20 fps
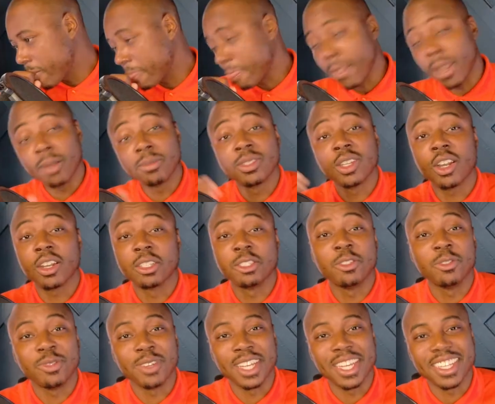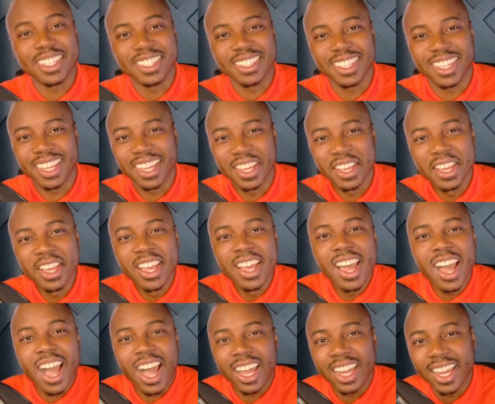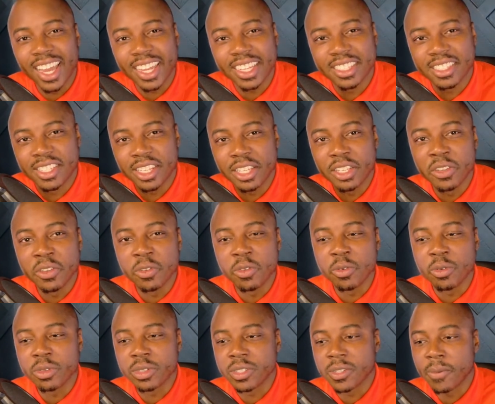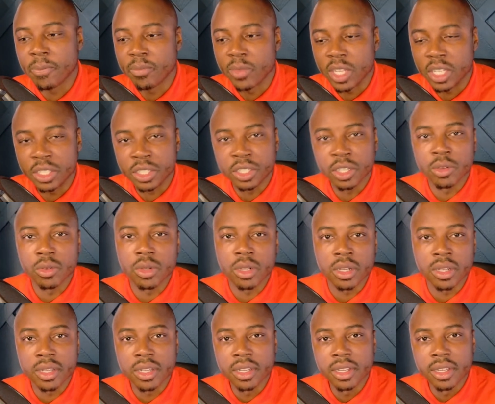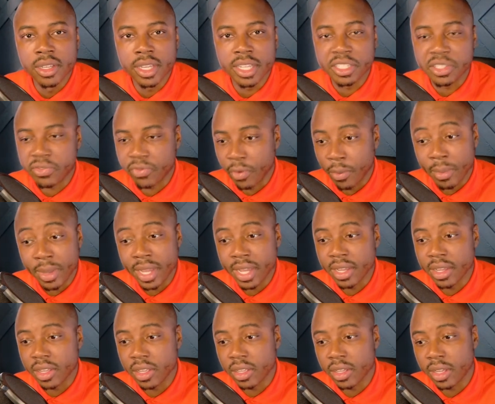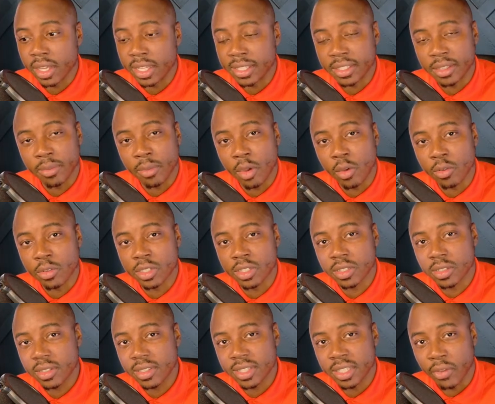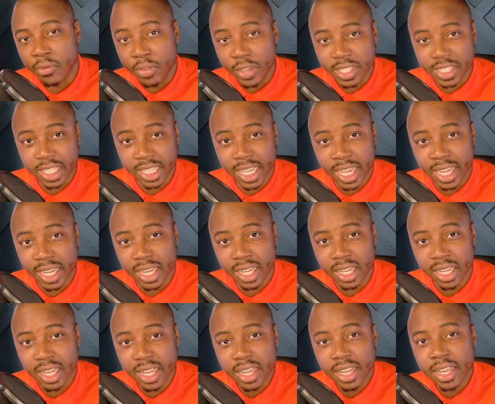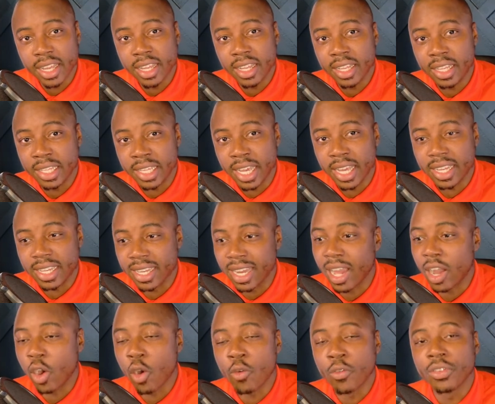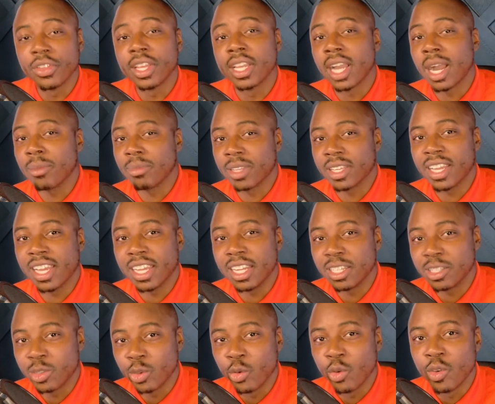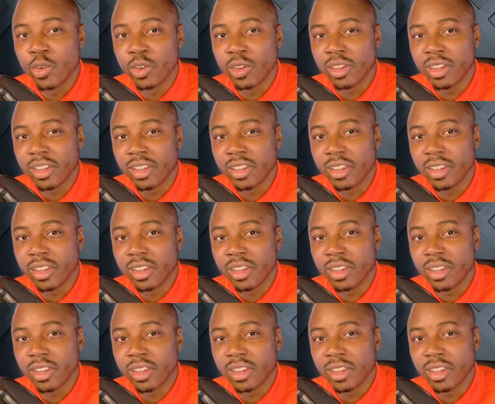I'm talking too fast. I like to use Jira. It's, for me, it's the most sophisticated yet not overly complicated tool,